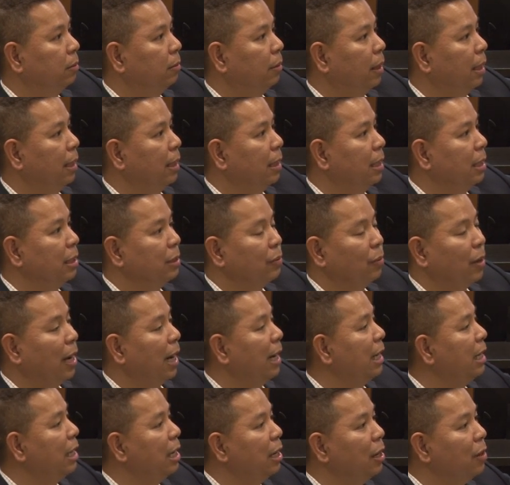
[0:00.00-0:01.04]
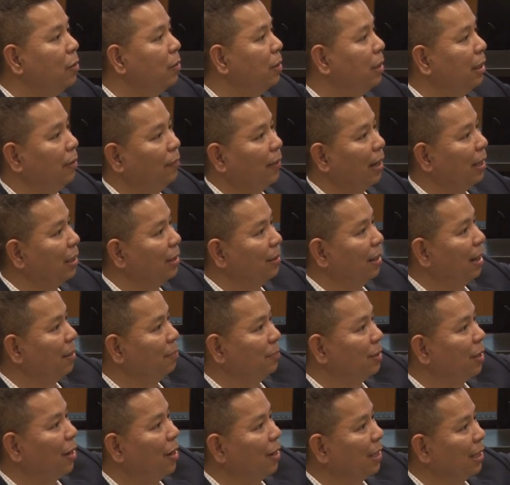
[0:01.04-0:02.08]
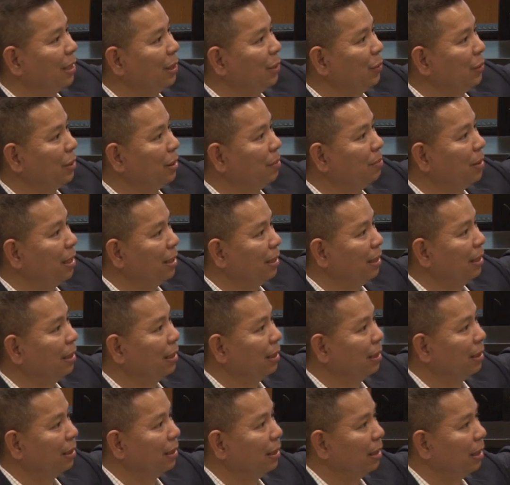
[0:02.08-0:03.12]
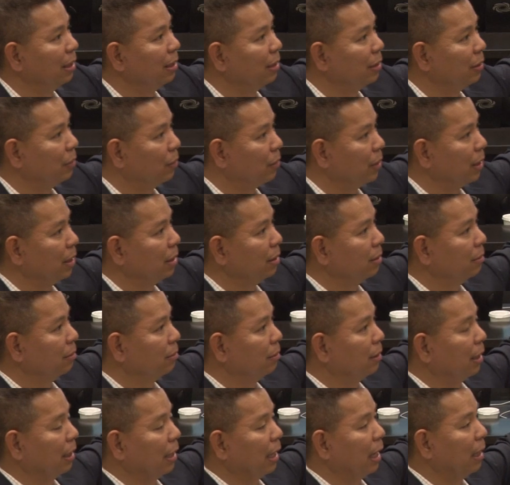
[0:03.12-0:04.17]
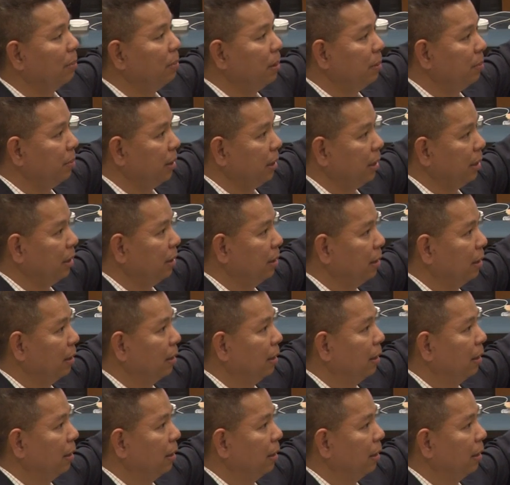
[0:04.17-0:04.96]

right? So I know that if I, am talking to somebody in, in, in, the Nordic, like ABB,